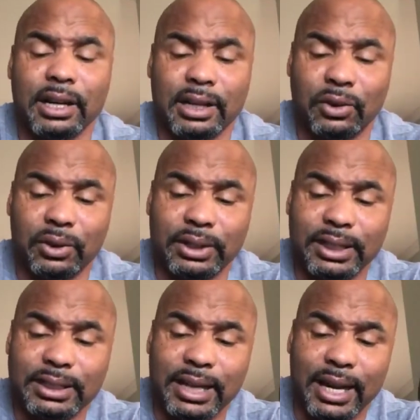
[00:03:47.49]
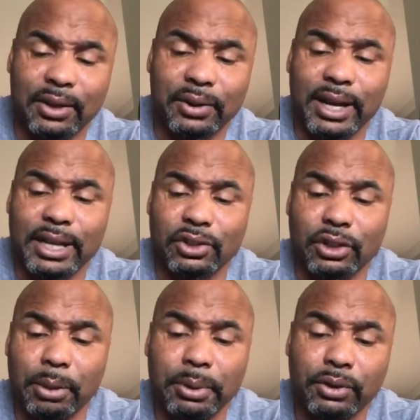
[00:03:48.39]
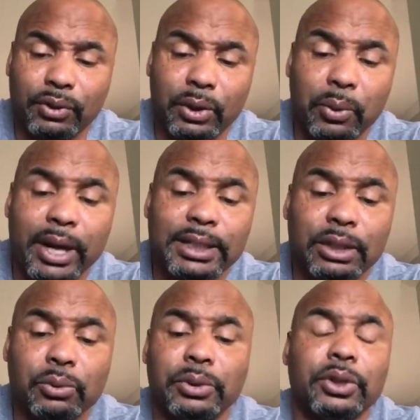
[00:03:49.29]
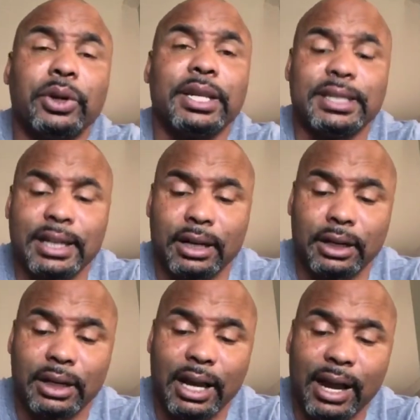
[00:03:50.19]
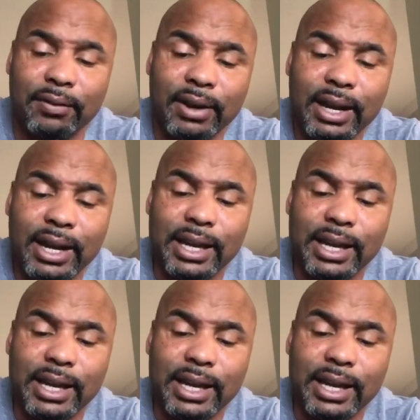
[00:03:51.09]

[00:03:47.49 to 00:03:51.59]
on this day, okay? So number three ways that you can center your life